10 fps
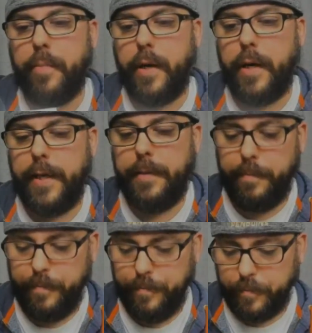Baarden.
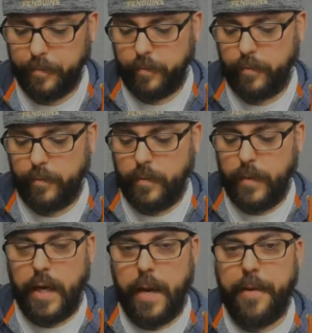
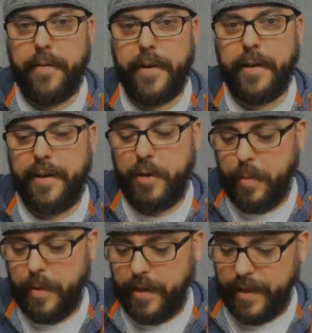I'm not very good at
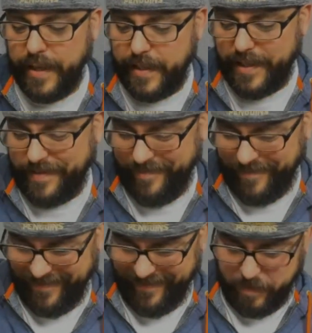opening these,
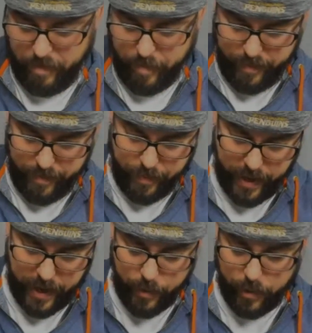
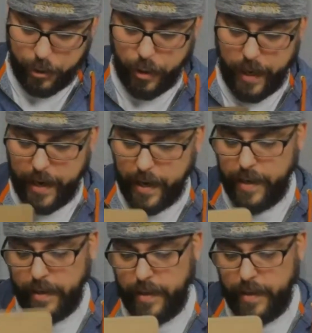but I will try.